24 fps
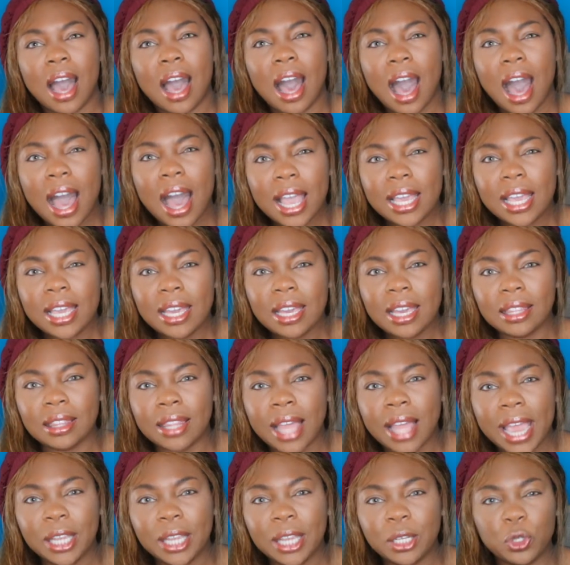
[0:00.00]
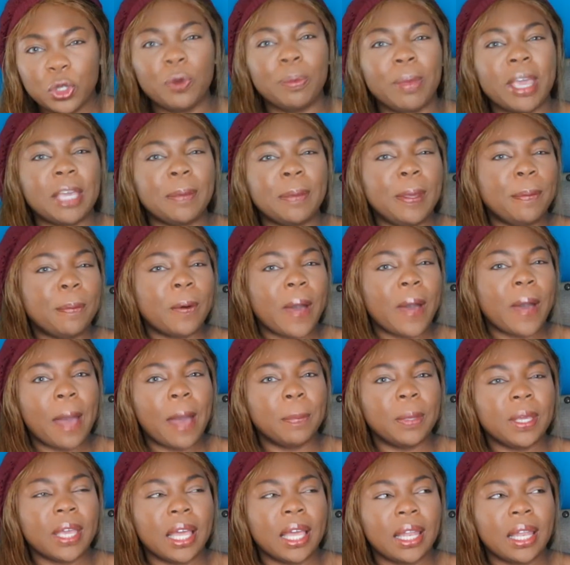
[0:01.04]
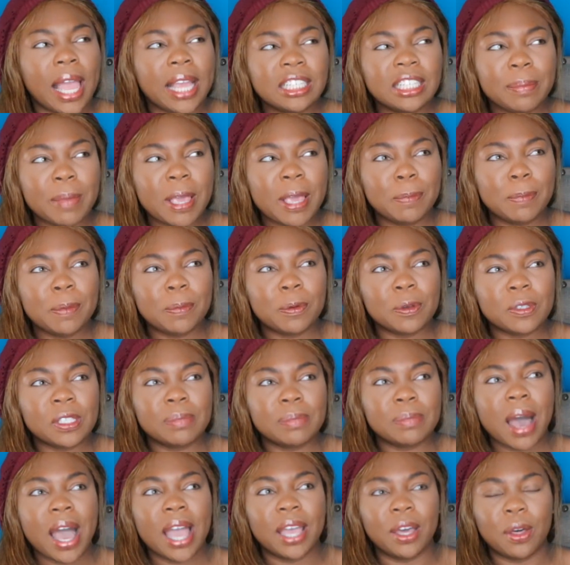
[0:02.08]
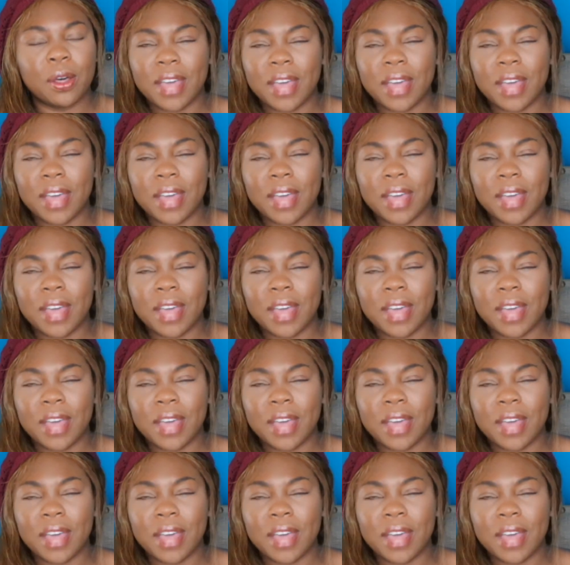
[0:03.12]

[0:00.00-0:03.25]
I like to make people happy. I like to make people smile.